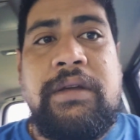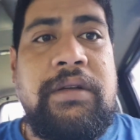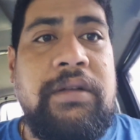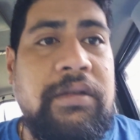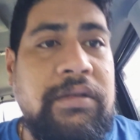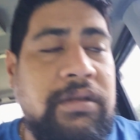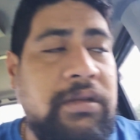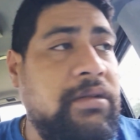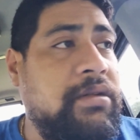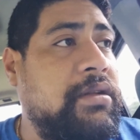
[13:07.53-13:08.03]

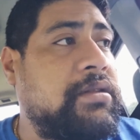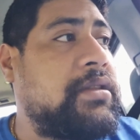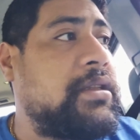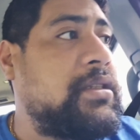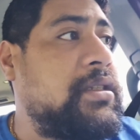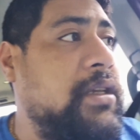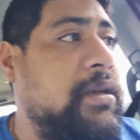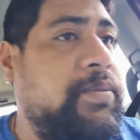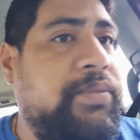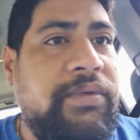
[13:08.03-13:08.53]
Also got the
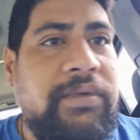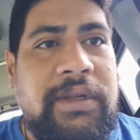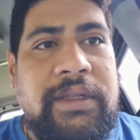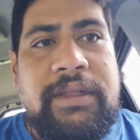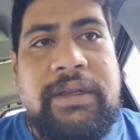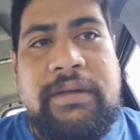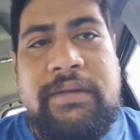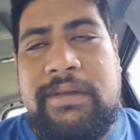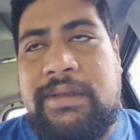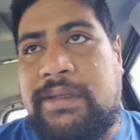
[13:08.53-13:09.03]
Tiapula
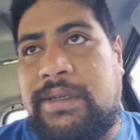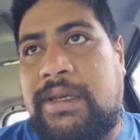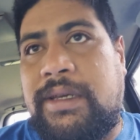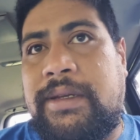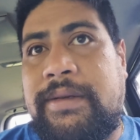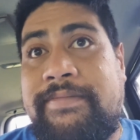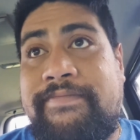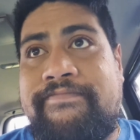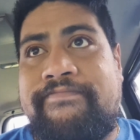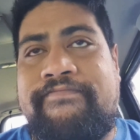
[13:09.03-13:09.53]
there on the side.